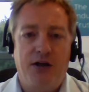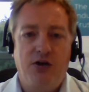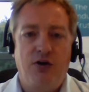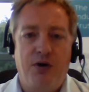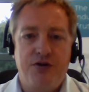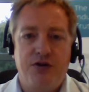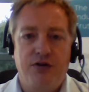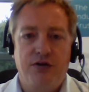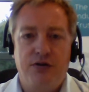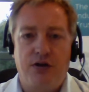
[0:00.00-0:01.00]
group boss
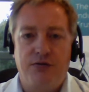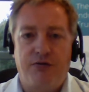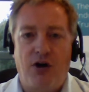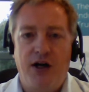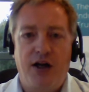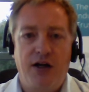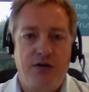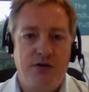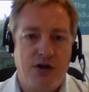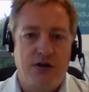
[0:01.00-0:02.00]
on Friday,
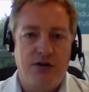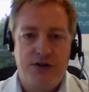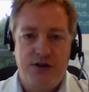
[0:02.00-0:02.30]
who's got